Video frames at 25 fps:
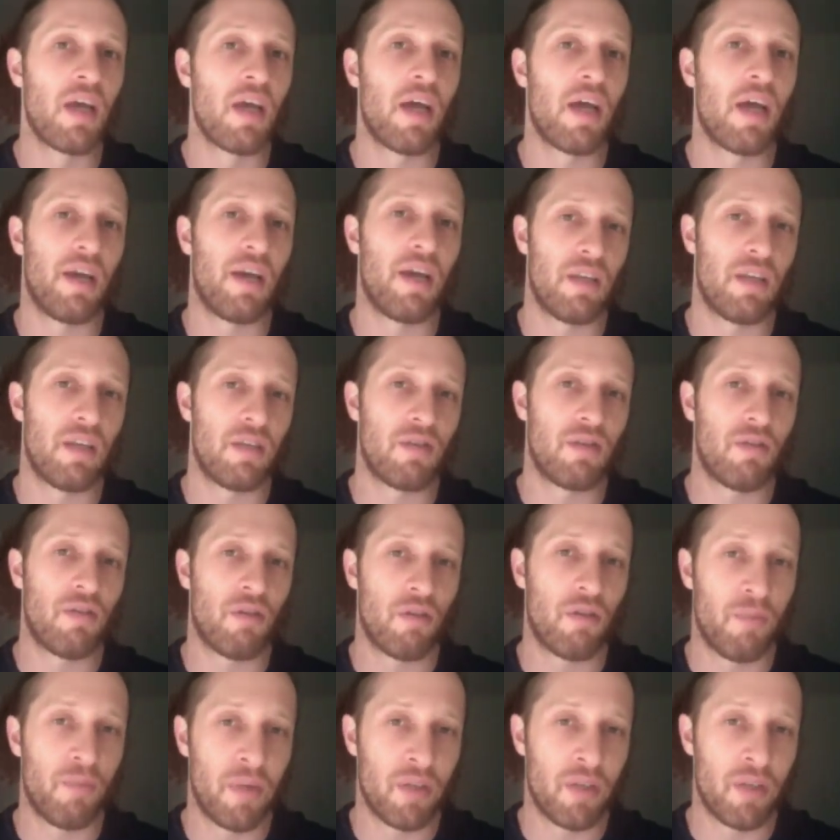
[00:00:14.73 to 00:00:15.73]
and
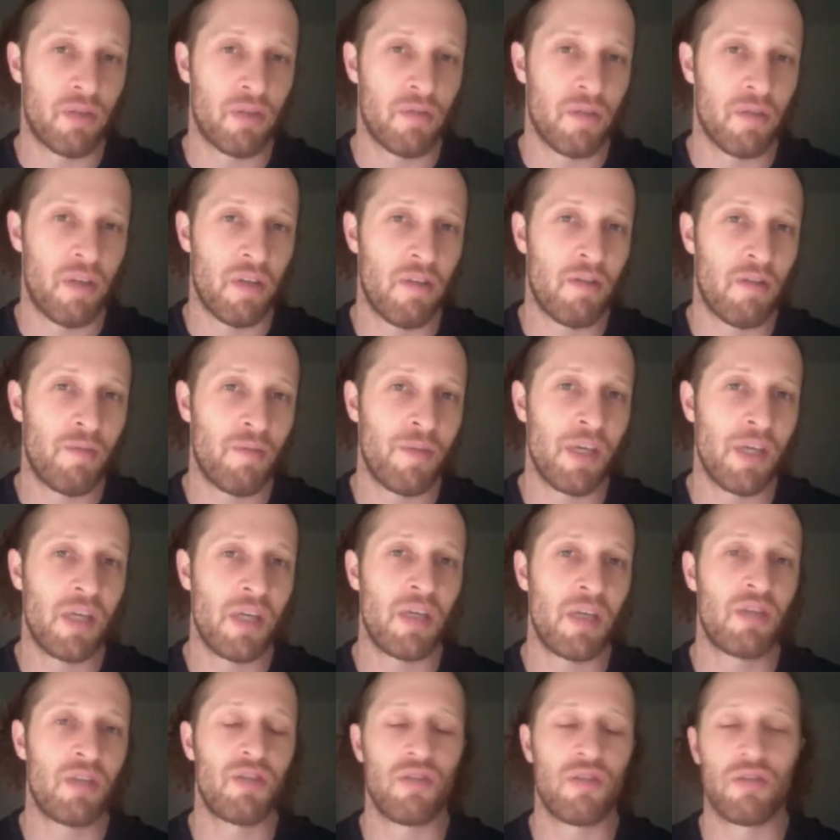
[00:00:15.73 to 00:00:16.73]
occupational
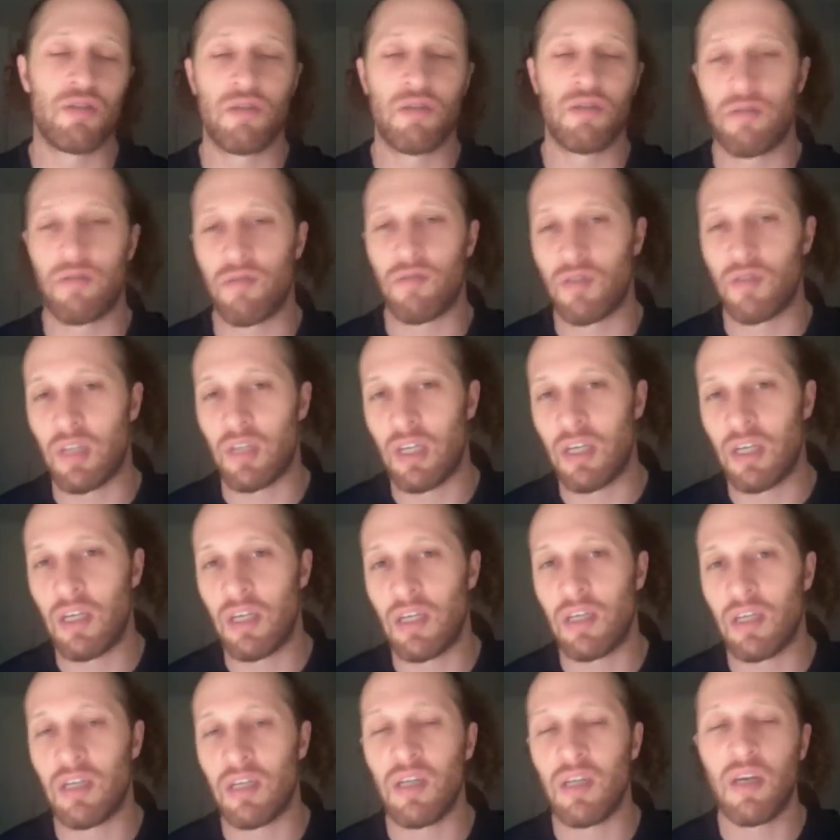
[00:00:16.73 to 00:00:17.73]
therapy. She's got a
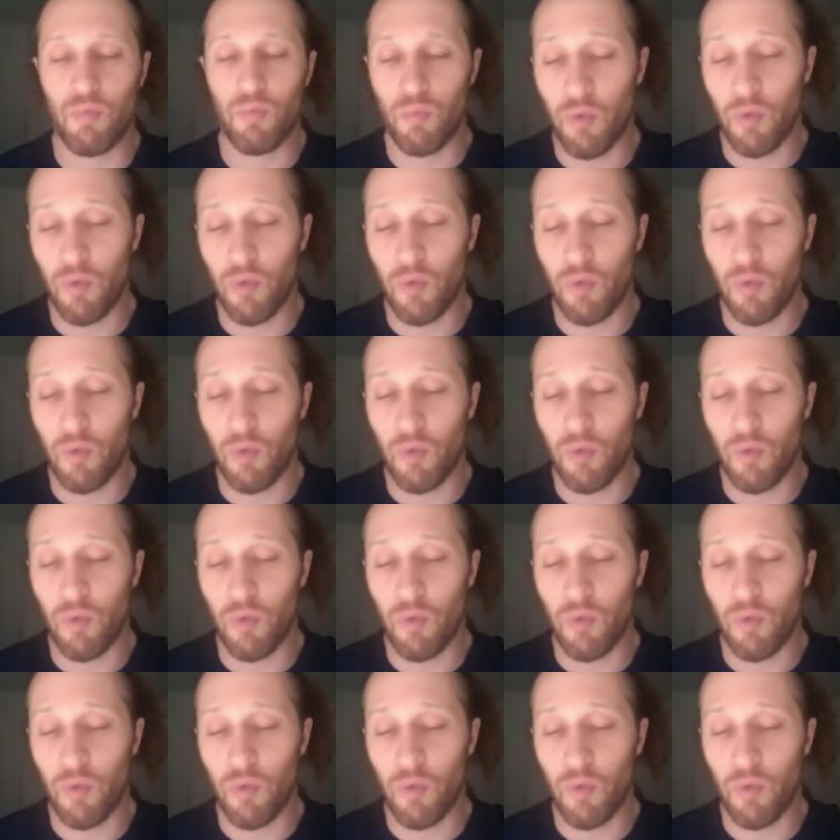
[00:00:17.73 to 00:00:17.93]
routine.